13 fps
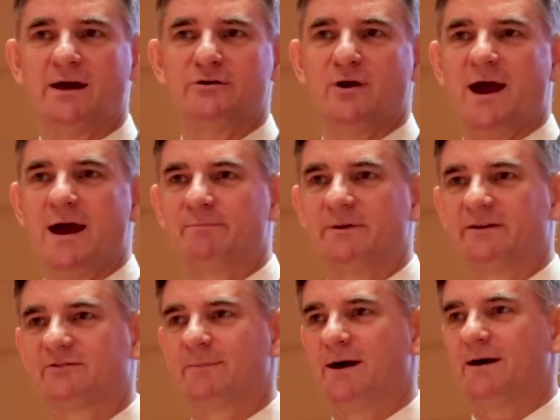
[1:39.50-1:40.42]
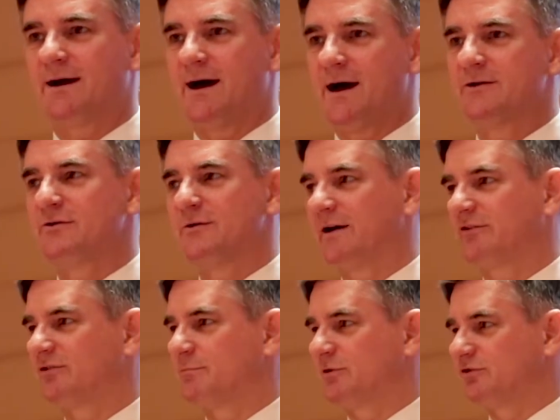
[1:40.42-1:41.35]
Business Mastery is
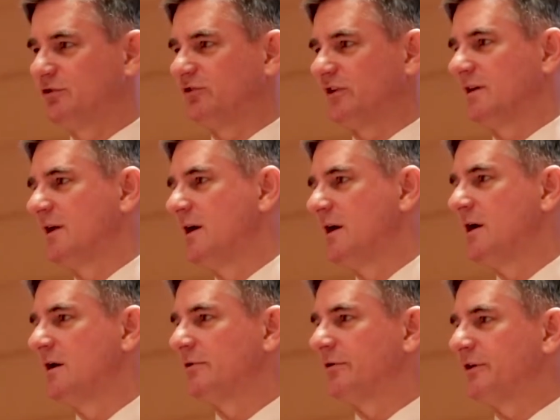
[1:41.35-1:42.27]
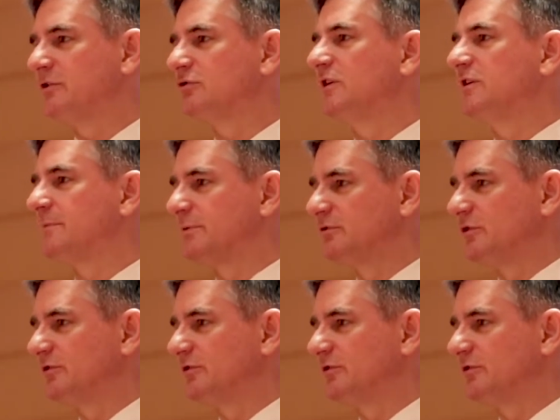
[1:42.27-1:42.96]
based on more than 30 years' experience in